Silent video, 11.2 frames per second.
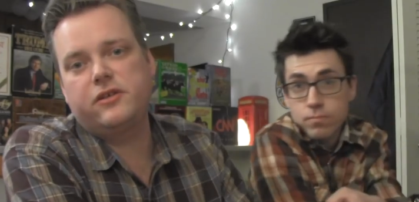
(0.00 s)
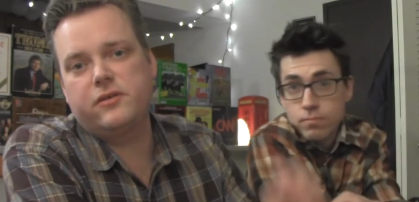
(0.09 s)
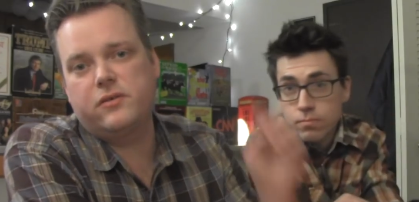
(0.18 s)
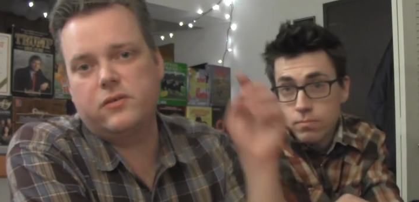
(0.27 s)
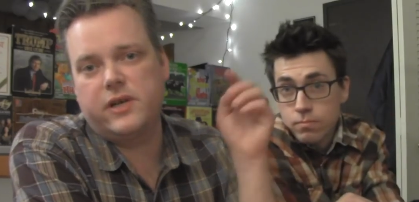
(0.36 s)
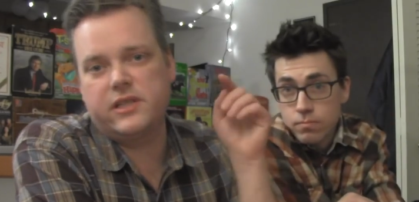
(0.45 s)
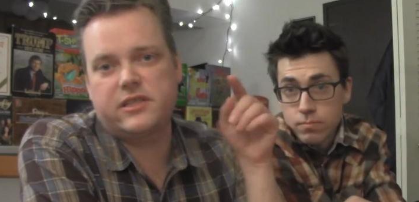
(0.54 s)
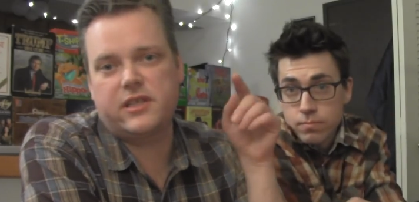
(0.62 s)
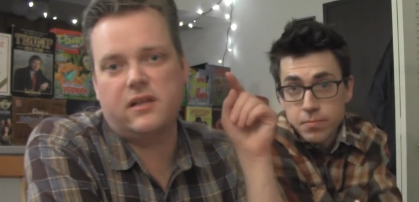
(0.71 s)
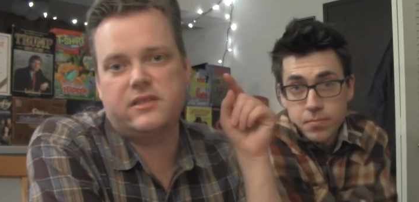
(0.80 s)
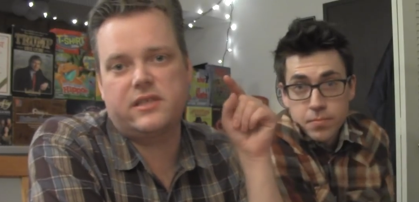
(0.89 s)
Speaker 1: you
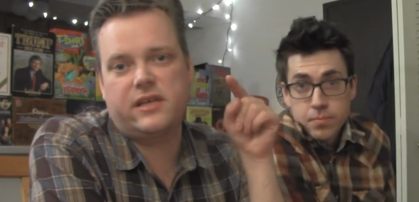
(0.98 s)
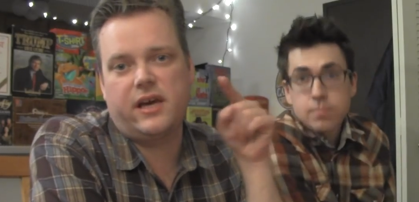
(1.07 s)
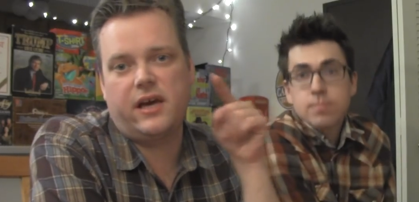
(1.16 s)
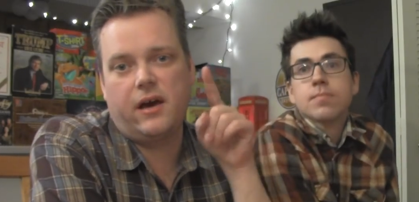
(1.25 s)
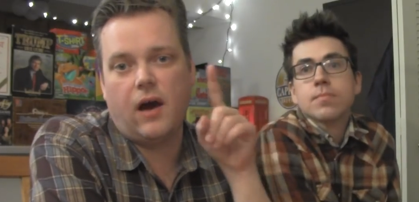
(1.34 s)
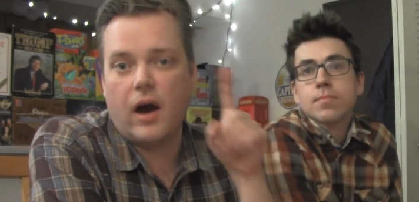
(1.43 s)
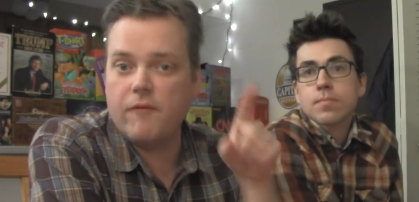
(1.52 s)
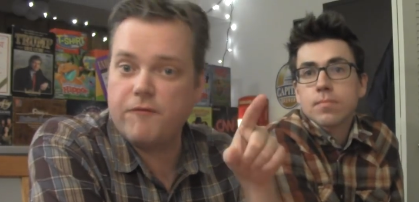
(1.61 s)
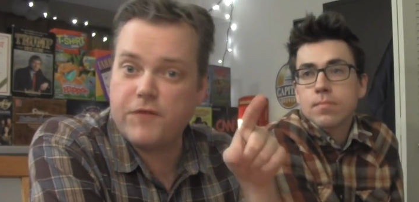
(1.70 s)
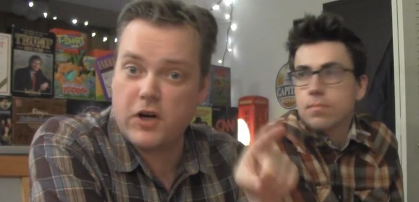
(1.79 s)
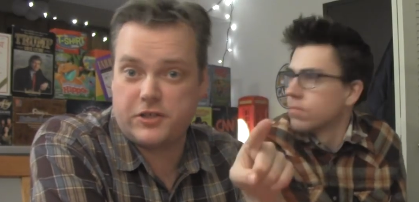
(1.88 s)
insulted
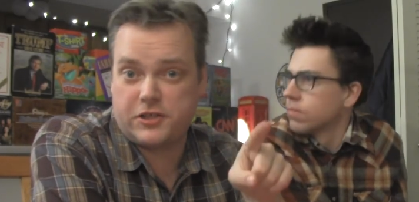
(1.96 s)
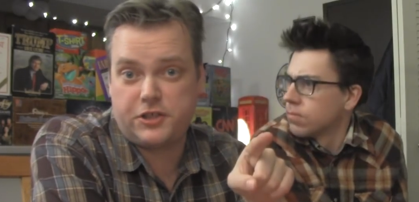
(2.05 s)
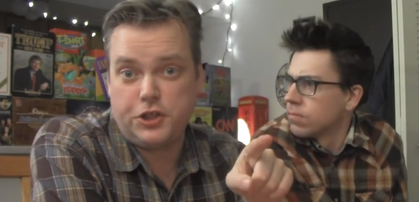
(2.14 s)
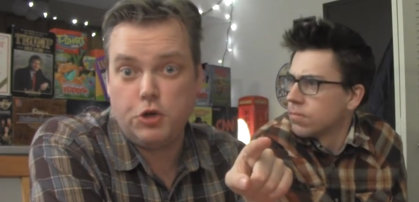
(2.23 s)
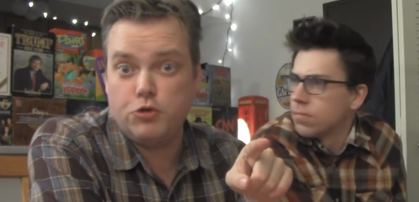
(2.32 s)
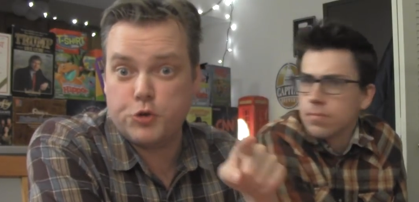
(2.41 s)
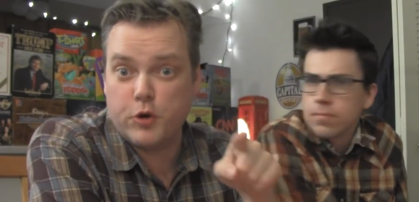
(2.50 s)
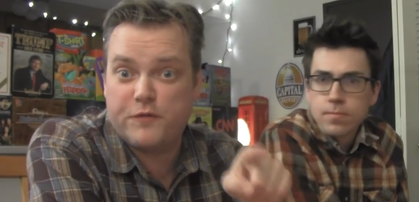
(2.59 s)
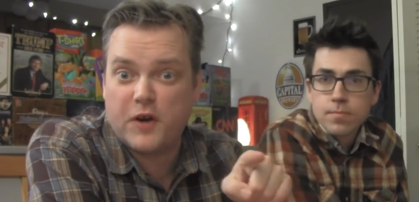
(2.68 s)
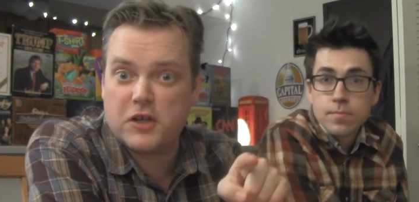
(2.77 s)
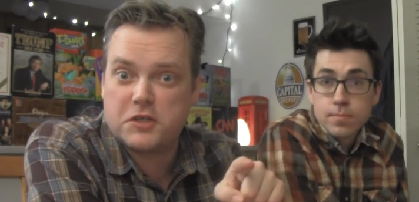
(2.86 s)
first. You drew
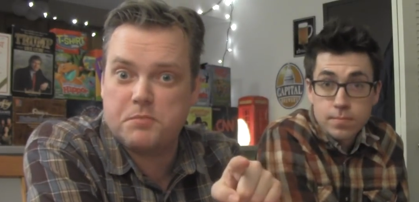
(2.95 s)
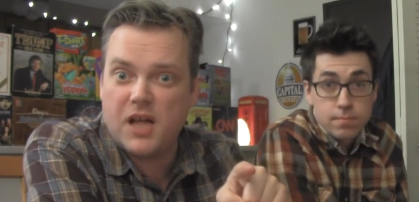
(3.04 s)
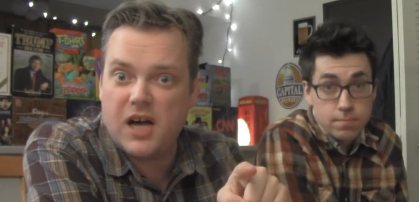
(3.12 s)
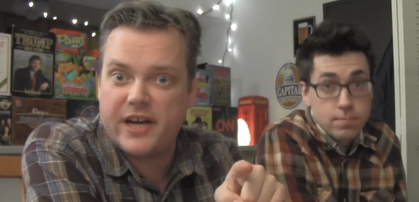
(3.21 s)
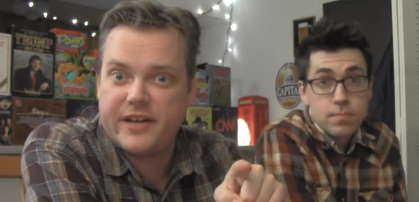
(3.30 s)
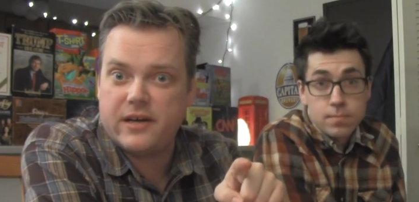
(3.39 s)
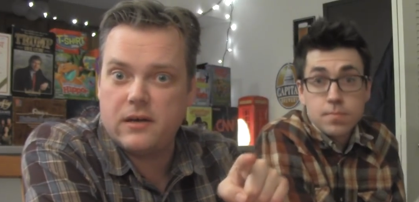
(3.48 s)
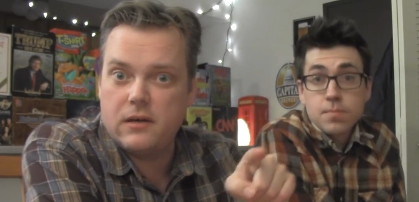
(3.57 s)
first blood.